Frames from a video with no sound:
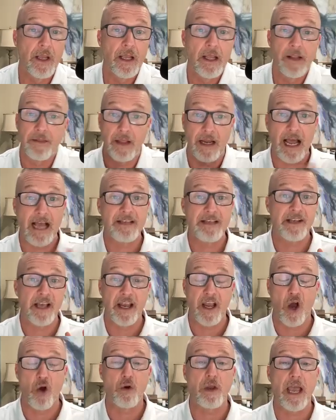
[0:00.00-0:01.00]
Right. And I say,
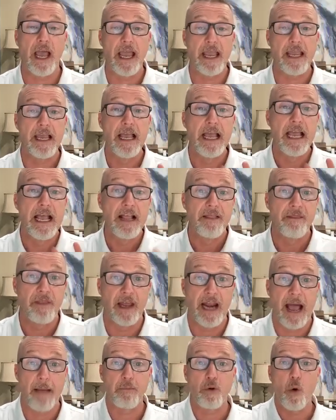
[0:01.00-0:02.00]
okay,
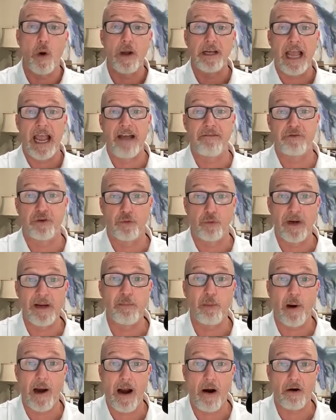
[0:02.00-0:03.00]
then I'm going to have to
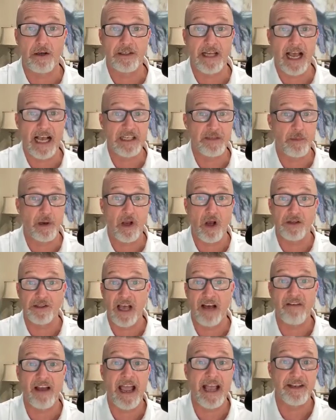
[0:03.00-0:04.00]
reprioritize because
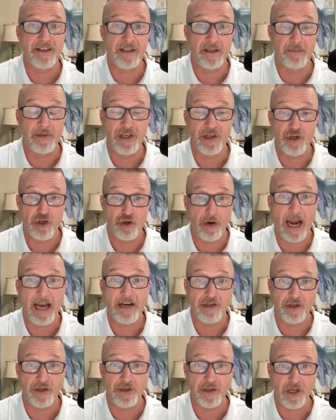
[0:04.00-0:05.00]
I've had some
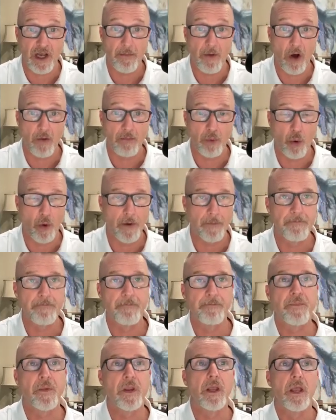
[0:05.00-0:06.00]
distractions come on board.
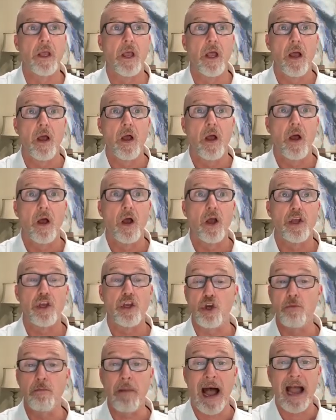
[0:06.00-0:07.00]
Right.
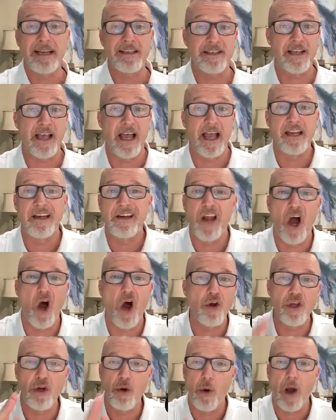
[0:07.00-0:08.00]
You might say,
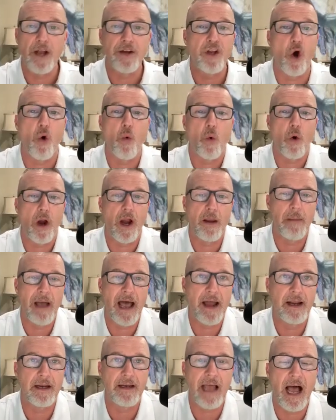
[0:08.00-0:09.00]
no, you know what? Don't worry
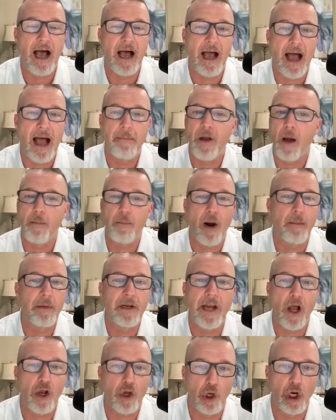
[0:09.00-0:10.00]
about it. I, am not
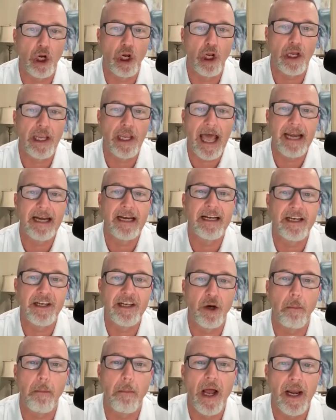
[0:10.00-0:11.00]
probably not going to look at it
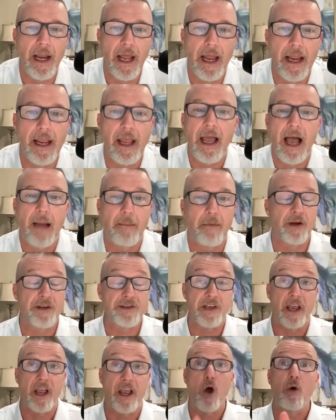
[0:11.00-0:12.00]
until Monday. I'm going to
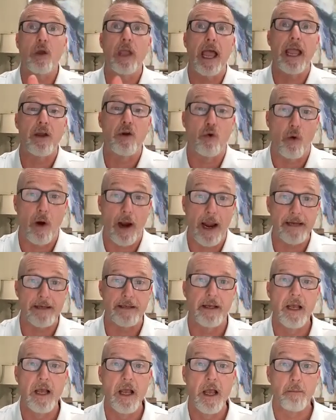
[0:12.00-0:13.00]
say, okay,
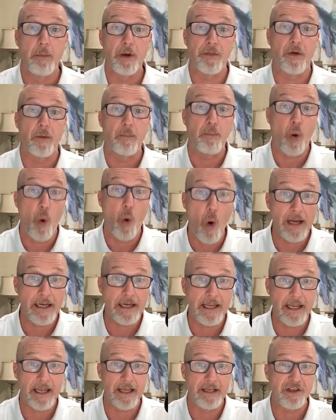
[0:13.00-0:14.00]
great. But the
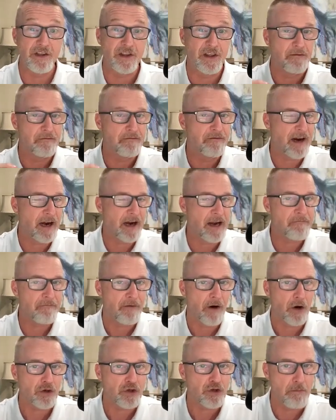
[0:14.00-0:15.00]
point is, the very
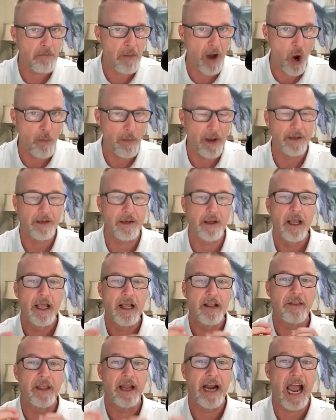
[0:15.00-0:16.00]
first moment
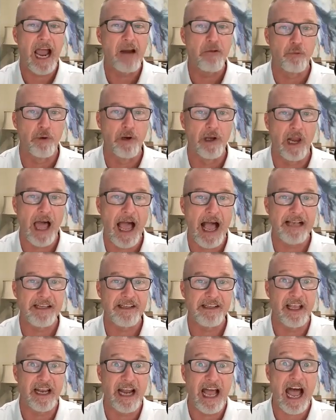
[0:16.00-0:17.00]
that I
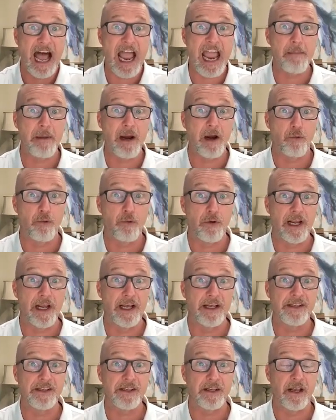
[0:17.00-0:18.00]
realize that I am at
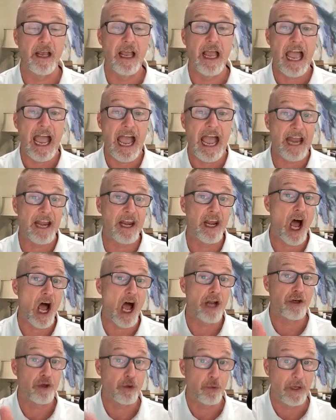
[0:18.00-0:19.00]
risk at
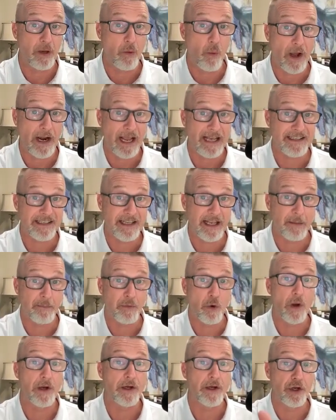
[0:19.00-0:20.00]
not doing what I said
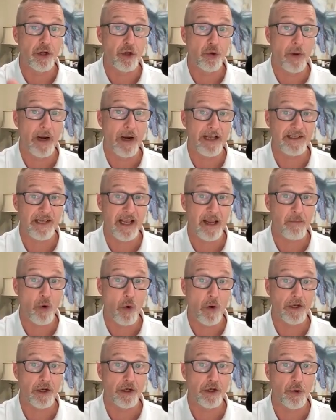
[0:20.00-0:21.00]
I'm going to do when I say I'm
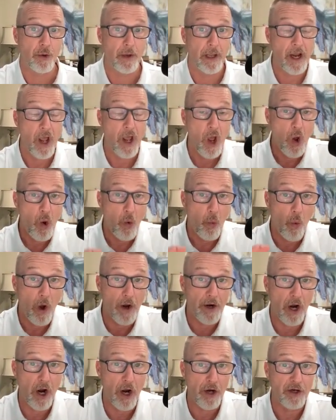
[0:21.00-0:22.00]
going to do it.
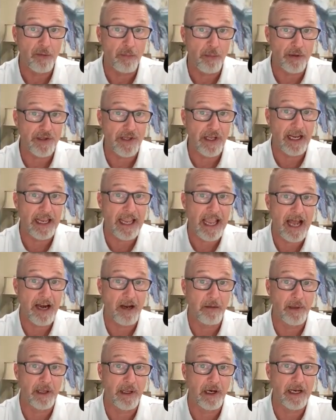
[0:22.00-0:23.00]
100%
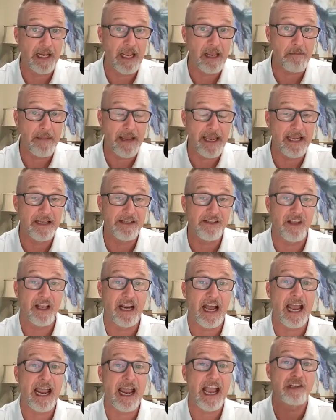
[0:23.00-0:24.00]
accountability means
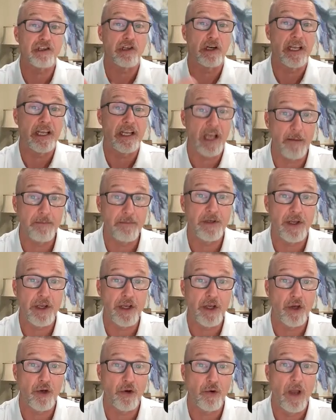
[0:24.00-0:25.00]
that I actually come to
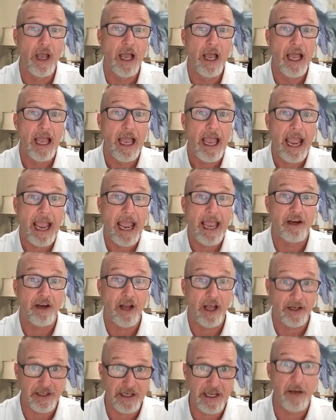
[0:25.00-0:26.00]
you
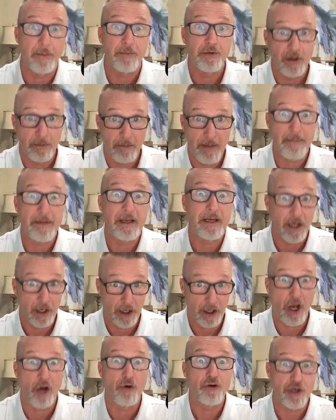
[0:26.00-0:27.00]
and attempt to maybe
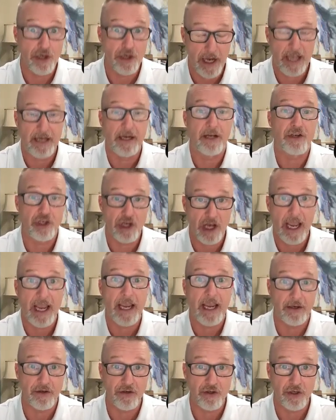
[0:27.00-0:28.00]
negotiate a
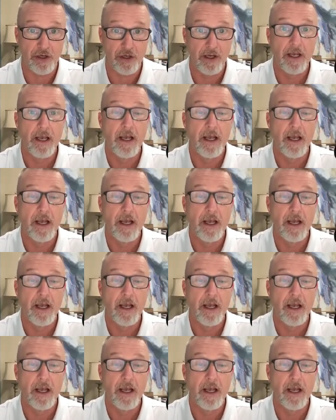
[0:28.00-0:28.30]
change.